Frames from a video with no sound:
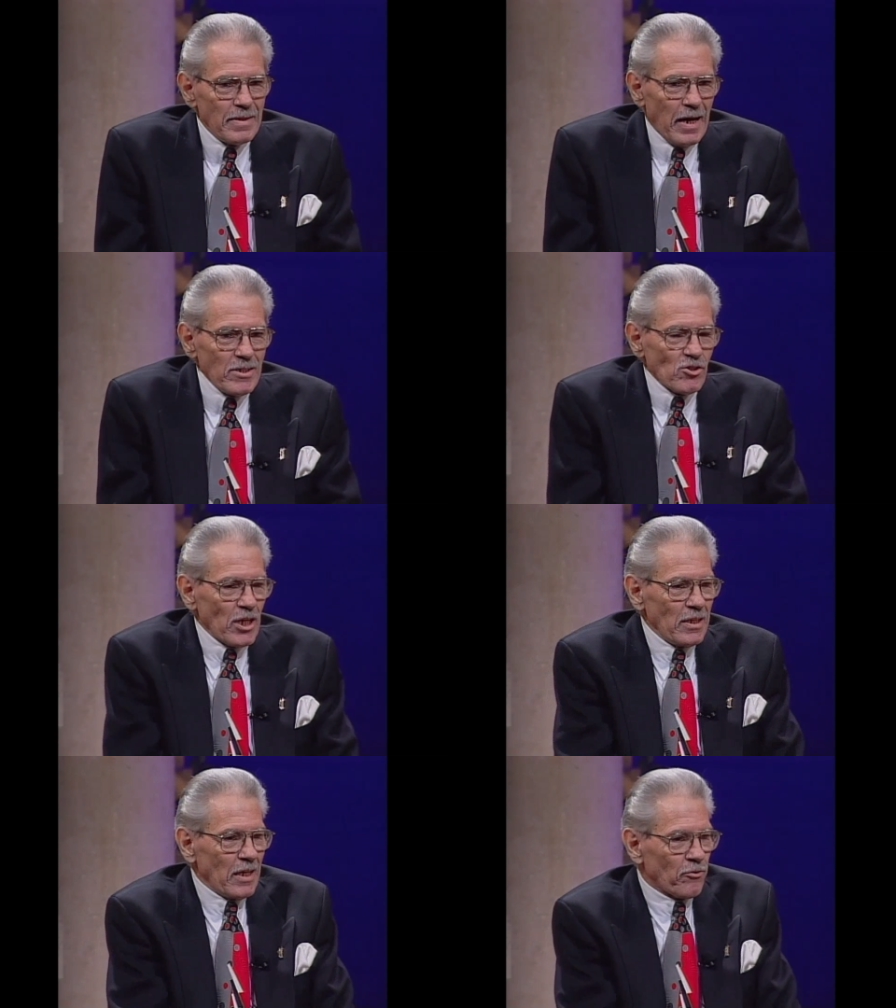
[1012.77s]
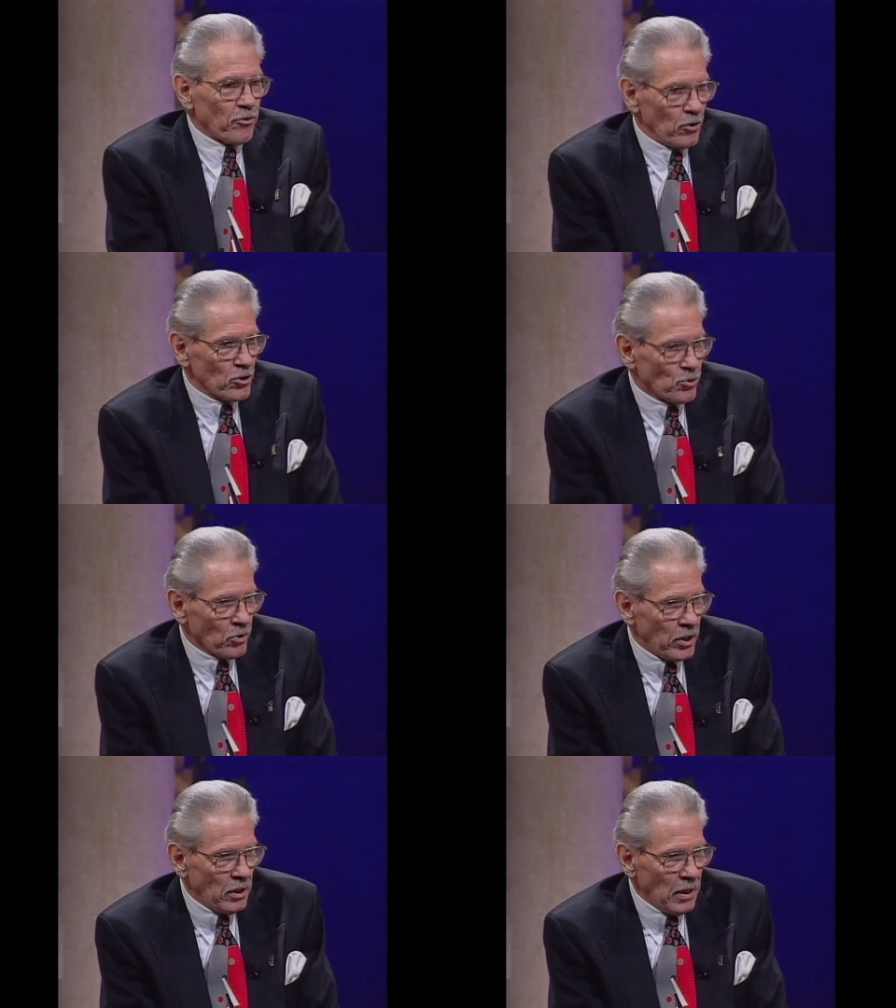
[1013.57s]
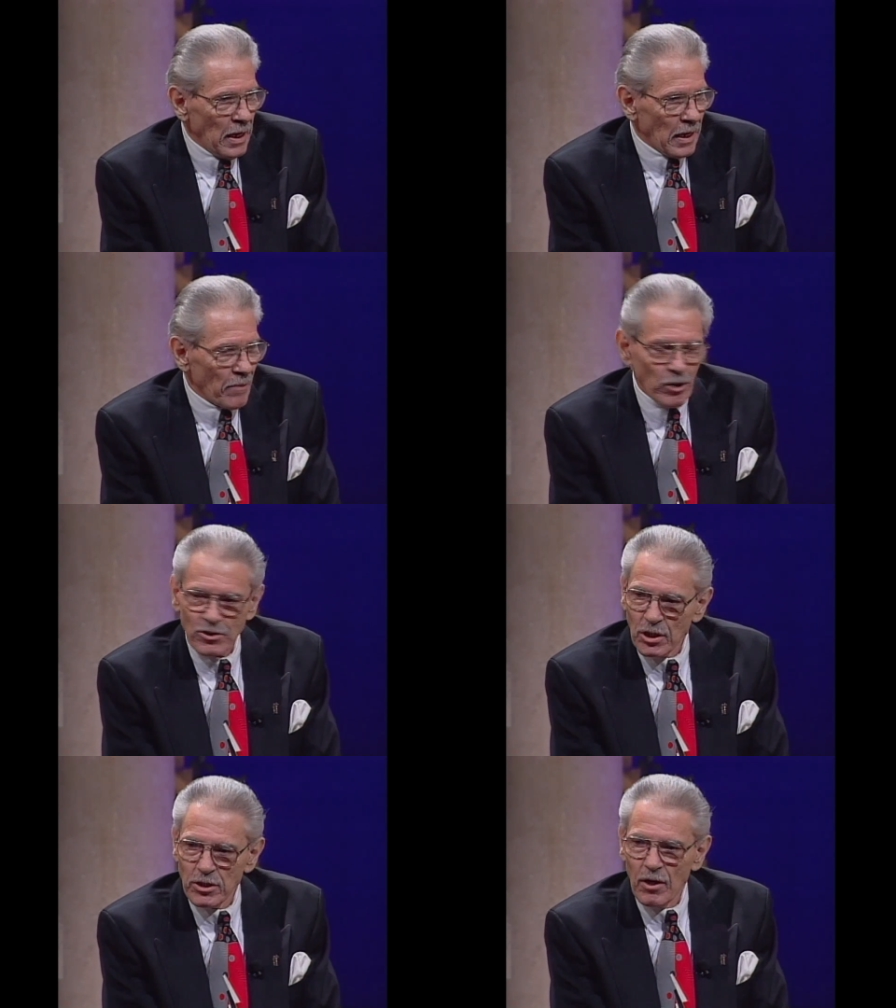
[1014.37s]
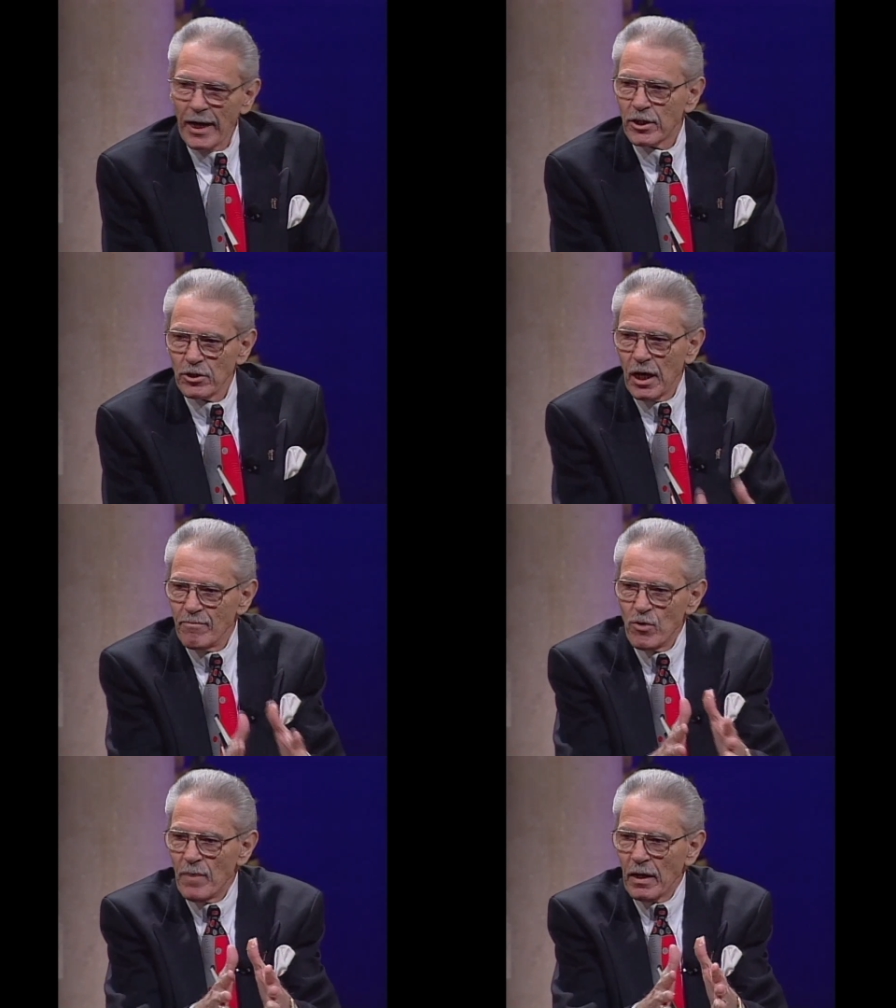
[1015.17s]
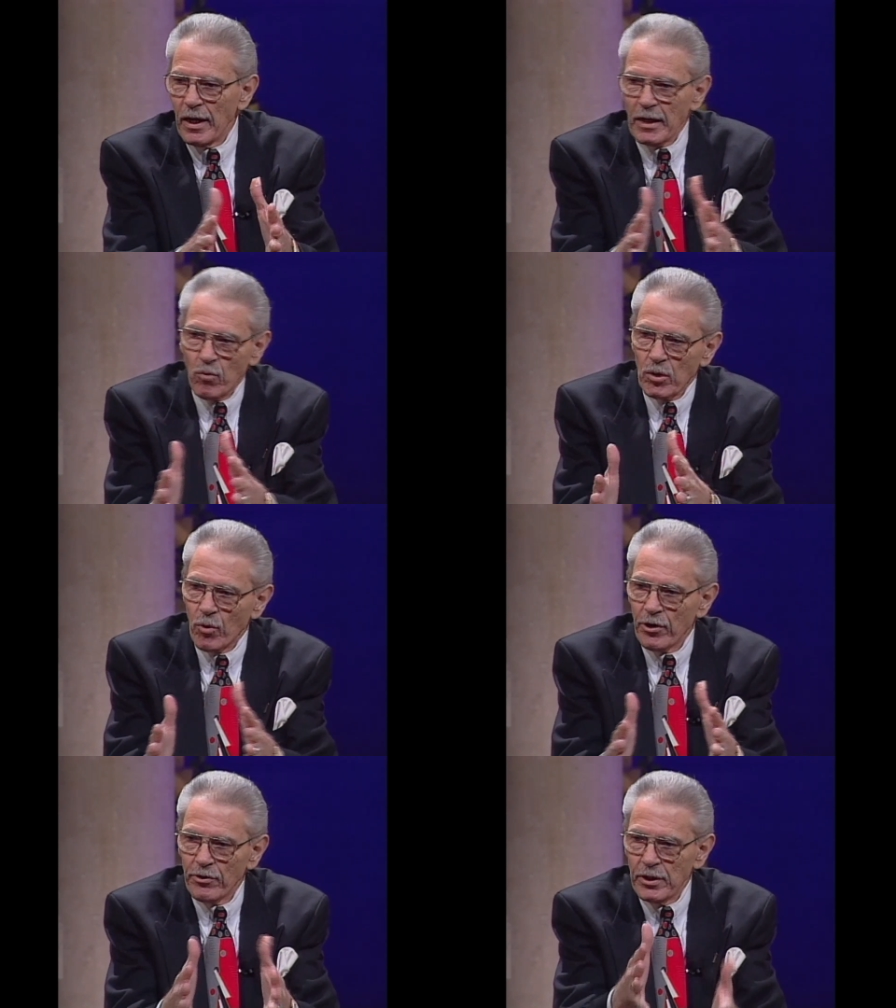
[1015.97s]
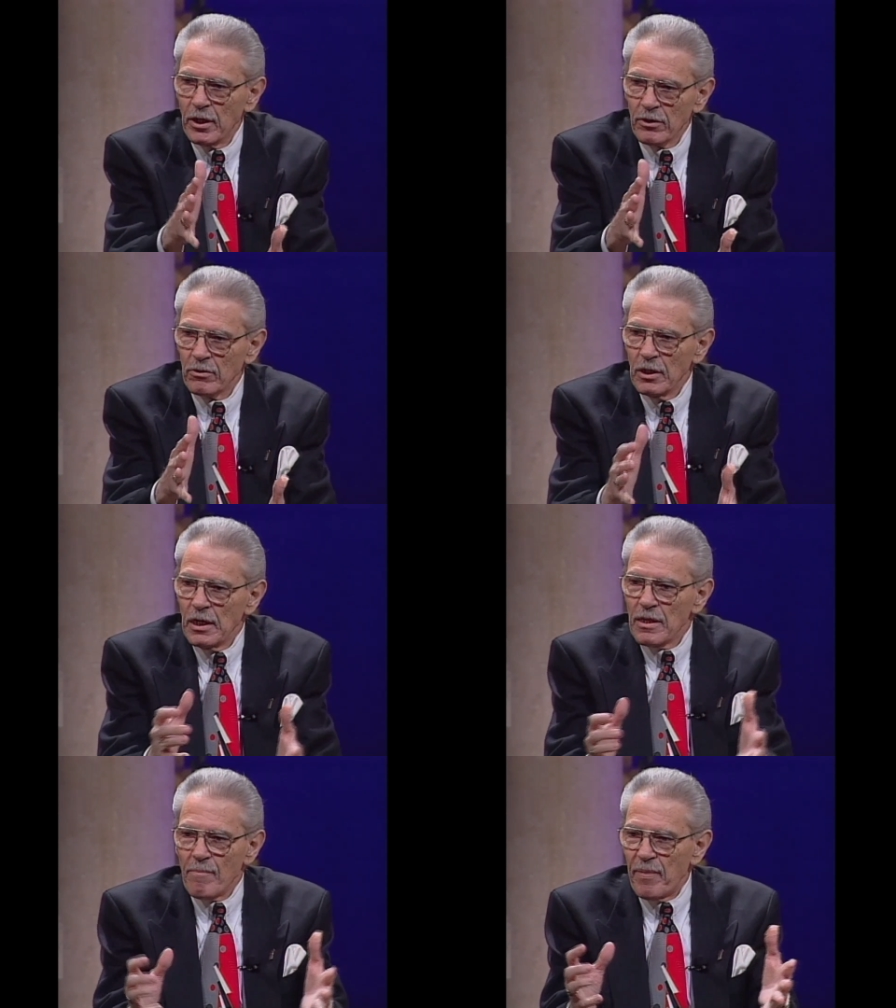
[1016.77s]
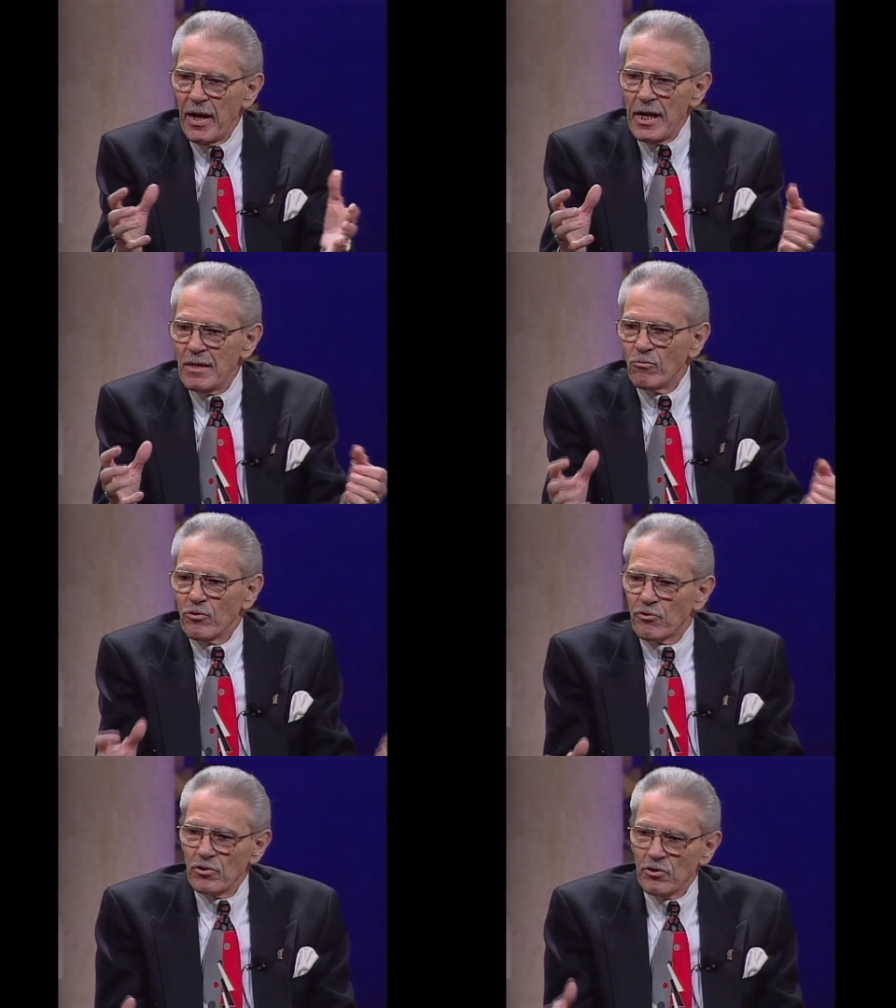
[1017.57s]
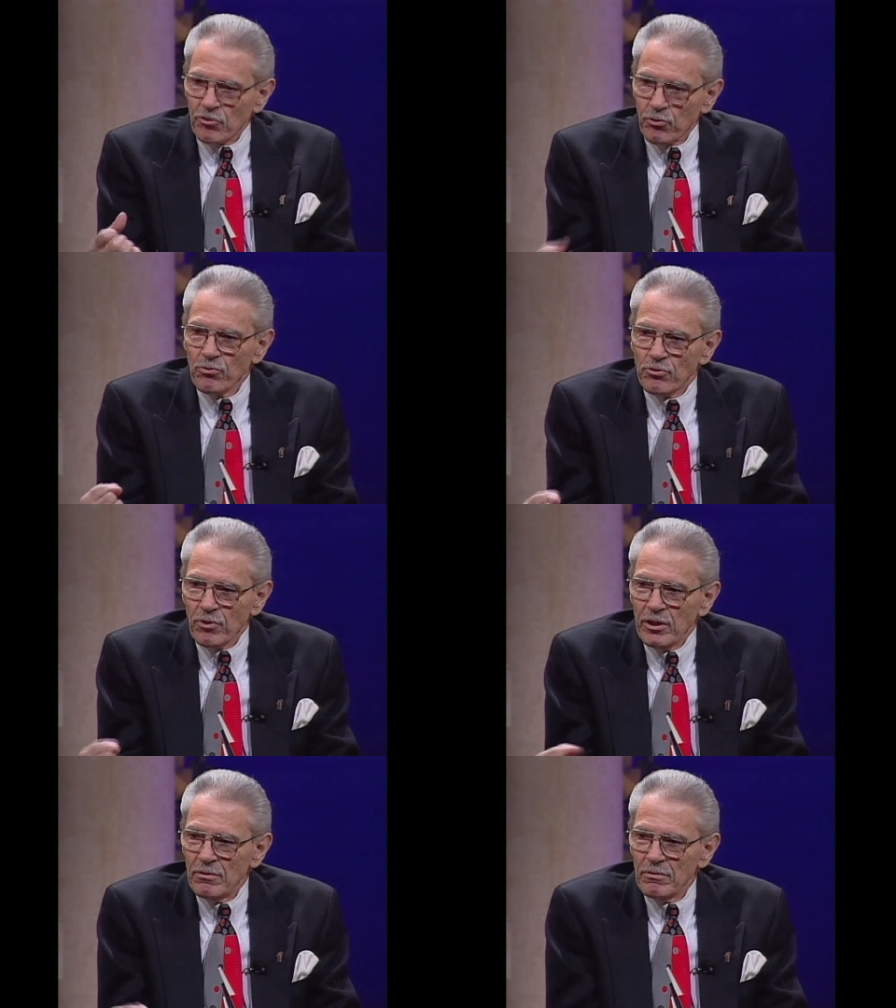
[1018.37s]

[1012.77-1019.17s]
Now, I just had that surgery, and I'm going to tell you, I could not move my leg one way or the other. The pain was excruciating.